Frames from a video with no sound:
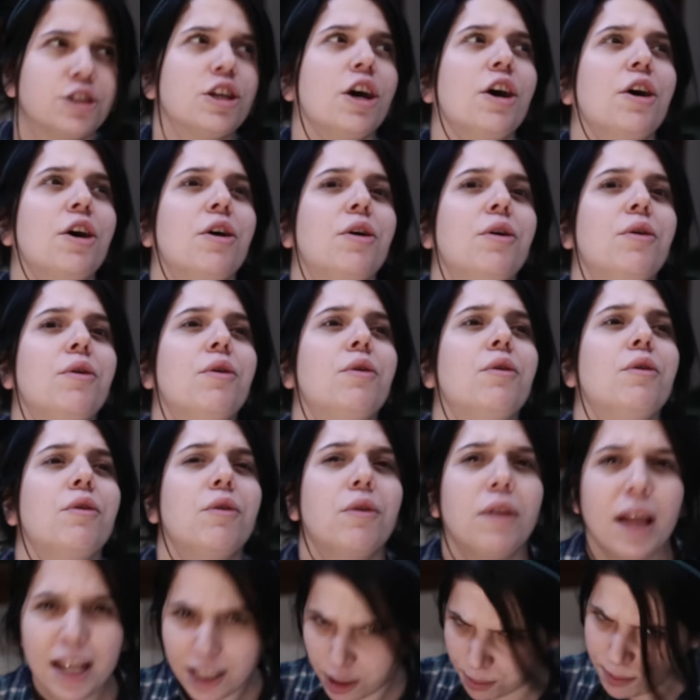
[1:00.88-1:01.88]
So
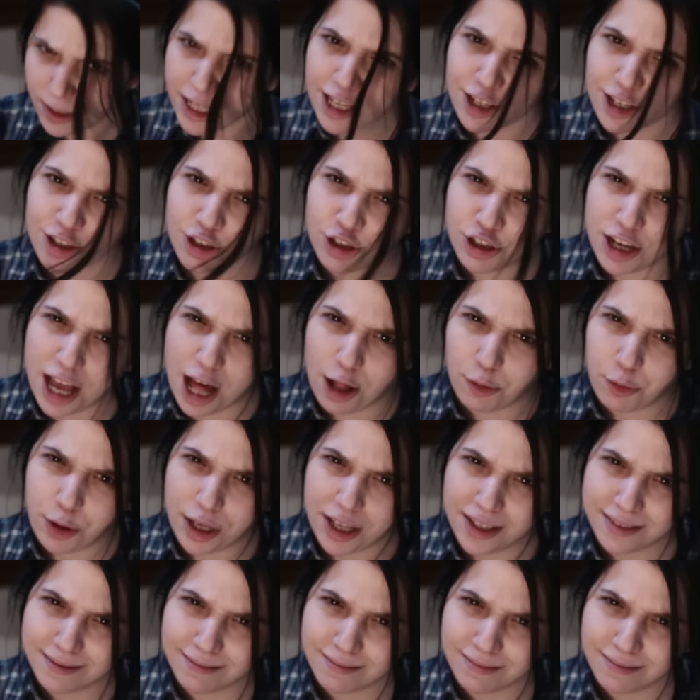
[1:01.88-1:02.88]
let's begin, shall we?